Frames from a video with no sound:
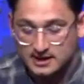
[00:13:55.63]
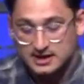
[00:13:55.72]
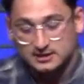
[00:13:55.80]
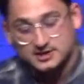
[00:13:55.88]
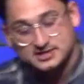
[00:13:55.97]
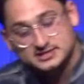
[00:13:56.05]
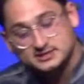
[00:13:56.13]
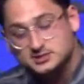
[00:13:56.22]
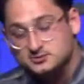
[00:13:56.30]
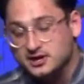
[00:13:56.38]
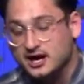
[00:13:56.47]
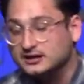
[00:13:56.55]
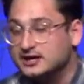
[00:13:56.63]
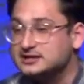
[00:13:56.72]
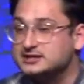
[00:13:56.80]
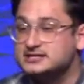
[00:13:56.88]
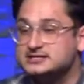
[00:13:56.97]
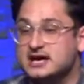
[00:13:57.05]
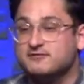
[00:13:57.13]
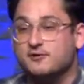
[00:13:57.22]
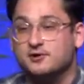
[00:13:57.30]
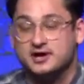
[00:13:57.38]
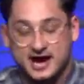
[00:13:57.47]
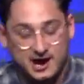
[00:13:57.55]
Listen, do not let the devil
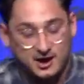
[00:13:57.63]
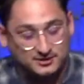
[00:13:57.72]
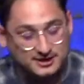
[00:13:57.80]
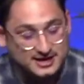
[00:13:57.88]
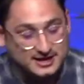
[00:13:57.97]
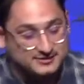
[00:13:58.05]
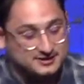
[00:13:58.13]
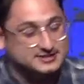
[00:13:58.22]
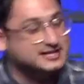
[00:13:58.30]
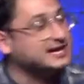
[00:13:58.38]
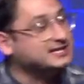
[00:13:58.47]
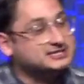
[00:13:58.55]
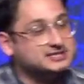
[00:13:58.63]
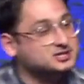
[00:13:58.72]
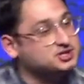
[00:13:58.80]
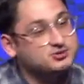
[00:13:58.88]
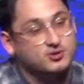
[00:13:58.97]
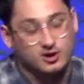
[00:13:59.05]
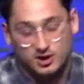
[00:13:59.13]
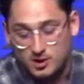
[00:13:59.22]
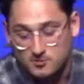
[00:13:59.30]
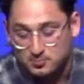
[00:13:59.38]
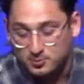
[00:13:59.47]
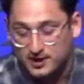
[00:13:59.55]
count the days that you are
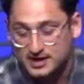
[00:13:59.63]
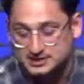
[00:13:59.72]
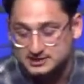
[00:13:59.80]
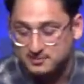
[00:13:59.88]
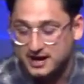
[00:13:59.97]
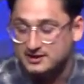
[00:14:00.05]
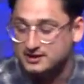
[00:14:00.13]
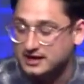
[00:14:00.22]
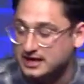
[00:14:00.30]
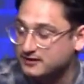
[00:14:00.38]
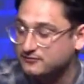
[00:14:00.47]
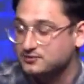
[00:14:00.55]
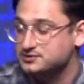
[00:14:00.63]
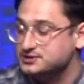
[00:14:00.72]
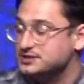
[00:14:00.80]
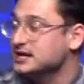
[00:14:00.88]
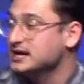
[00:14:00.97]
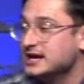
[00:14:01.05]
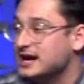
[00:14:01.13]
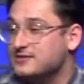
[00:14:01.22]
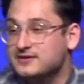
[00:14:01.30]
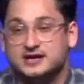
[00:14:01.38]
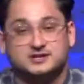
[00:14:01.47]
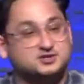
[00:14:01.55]
oppressed by the evils and
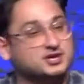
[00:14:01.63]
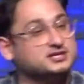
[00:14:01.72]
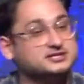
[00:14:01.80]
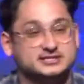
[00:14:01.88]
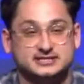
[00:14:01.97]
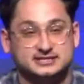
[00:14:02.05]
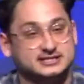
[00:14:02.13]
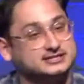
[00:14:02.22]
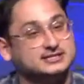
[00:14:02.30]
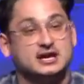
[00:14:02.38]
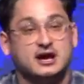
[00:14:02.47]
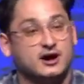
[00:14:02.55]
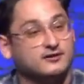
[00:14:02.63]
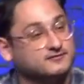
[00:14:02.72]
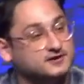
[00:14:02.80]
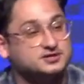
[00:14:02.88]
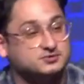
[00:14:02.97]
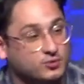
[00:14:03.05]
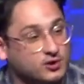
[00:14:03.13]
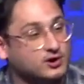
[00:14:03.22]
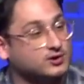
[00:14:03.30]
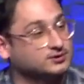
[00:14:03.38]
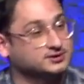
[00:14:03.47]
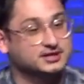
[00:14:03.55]
the injustices of this
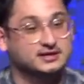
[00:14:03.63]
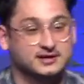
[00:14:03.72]
world.